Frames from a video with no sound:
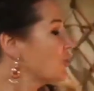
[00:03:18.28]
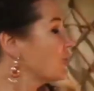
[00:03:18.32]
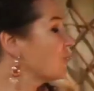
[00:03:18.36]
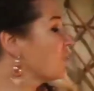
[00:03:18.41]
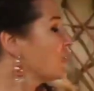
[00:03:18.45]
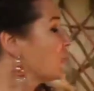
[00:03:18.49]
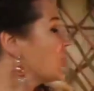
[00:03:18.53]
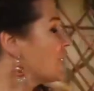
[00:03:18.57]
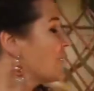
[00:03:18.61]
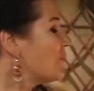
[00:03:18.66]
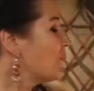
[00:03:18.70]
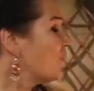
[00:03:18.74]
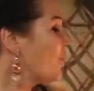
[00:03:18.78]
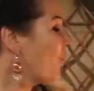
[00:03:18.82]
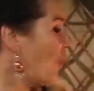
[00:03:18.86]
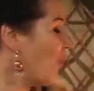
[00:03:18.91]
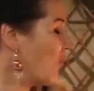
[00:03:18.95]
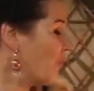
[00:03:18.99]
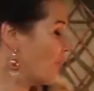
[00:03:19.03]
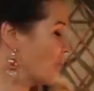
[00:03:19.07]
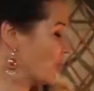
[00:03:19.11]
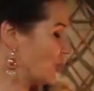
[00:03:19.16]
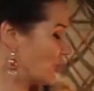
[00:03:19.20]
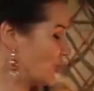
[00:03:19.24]
You
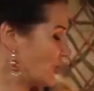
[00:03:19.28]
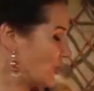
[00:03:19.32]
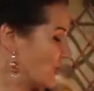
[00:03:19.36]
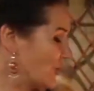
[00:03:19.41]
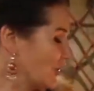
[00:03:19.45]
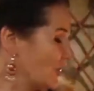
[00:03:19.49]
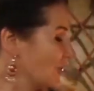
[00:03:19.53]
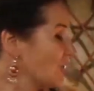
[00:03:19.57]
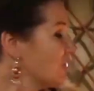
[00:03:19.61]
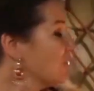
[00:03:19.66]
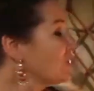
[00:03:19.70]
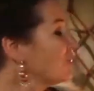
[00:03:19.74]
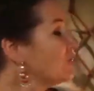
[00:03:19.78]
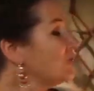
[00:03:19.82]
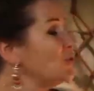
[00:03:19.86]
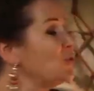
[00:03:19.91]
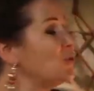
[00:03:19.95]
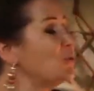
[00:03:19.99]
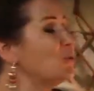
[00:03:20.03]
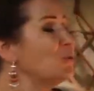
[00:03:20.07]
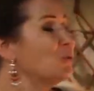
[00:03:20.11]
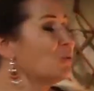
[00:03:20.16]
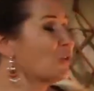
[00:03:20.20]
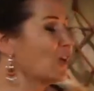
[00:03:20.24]
warm our
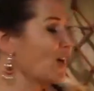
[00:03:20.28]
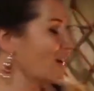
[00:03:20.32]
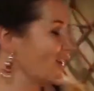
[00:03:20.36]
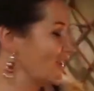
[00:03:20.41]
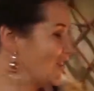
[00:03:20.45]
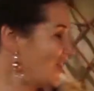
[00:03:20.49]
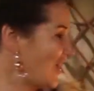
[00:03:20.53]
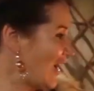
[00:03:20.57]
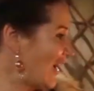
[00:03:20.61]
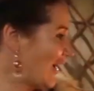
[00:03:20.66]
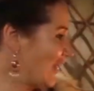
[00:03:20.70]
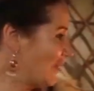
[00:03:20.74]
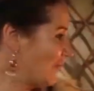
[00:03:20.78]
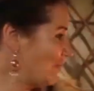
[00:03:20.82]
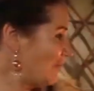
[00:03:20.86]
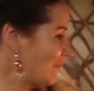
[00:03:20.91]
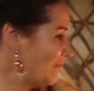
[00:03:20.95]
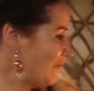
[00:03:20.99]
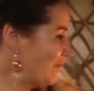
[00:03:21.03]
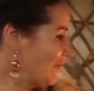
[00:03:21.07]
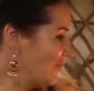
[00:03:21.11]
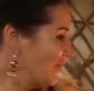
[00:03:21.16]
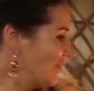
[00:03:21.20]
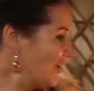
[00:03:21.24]
houses.
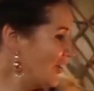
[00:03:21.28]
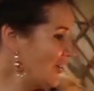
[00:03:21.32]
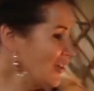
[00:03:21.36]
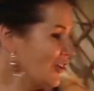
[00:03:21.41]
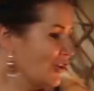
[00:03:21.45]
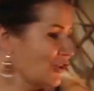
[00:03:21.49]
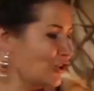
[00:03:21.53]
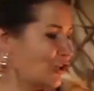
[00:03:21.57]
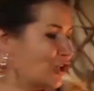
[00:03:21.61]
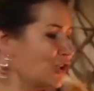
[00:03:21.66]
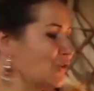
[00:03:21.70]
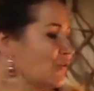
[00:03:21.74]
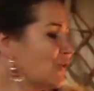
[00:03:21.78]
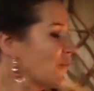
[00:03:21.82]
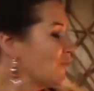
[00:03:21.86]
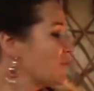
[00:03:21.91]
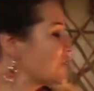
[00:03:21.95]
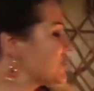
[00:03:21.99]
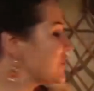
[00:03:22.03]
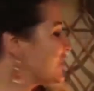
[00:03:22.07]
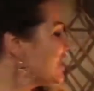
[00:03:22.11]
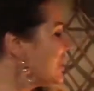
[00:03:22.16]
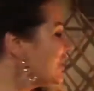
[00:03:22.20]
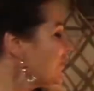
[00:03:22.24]
You give
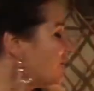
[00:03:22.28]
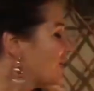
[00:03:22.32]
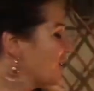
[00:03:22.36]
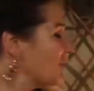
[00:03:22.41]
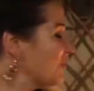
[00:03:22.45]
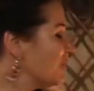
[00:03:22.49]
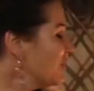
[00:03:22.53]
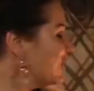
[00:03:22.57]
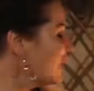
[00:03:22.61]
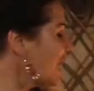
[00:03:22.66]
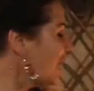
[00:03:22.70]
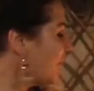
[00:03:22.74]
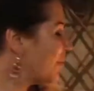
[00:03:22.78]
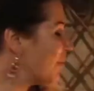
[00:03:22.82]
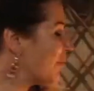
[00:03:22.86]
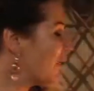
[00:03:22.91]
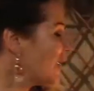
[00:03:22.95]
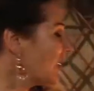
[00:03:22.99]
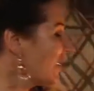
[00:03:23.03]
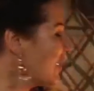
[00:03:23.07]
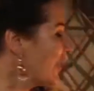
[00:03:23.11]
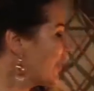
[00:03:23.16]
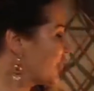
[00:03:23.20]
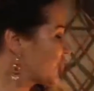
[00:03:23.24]
strength to
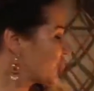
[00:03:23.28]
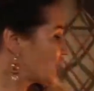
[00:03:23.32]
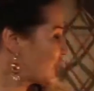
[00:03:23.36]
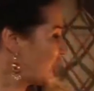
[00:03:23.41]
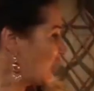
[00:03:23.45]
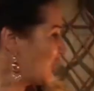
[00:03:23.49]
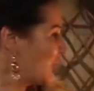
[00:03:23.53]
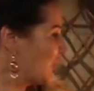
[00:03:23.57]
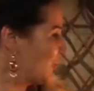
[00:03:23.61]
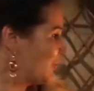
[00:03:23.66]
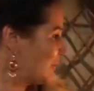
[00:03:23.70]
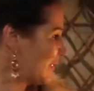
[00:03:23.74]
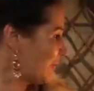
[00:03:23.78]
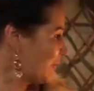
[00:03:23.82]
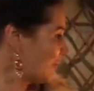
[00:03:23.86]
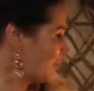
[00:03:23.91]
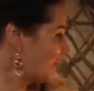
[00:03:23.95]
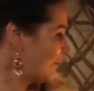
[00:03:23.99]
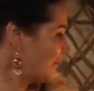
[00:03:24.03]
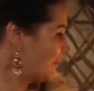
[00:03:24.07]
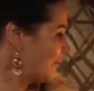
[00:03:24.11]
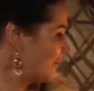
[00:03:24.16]
our food.